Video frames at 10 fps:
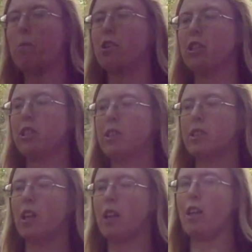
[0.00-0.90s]
I
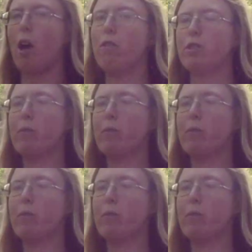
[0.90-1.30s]
was